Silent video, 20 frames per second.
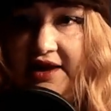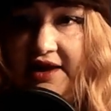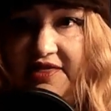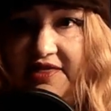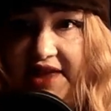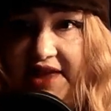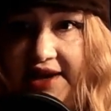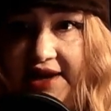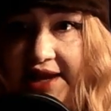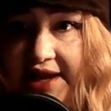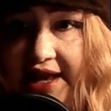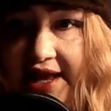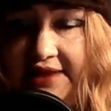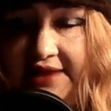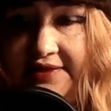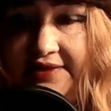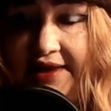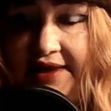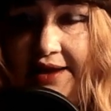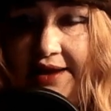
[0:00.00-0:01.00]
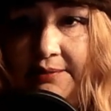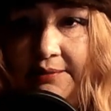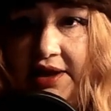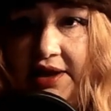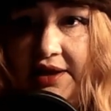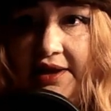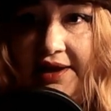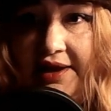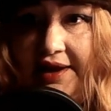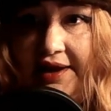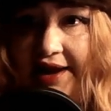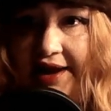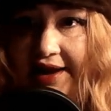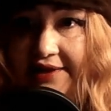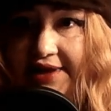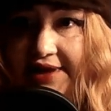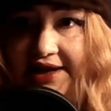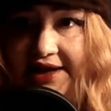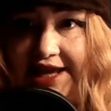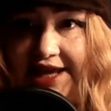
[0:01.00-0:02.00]
then hit them,
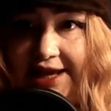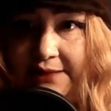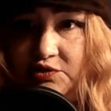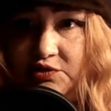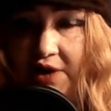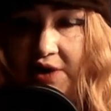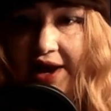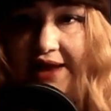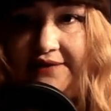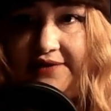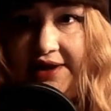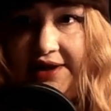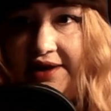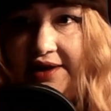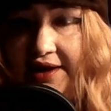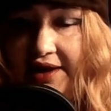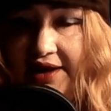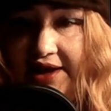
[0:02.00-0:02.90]
and then keep driving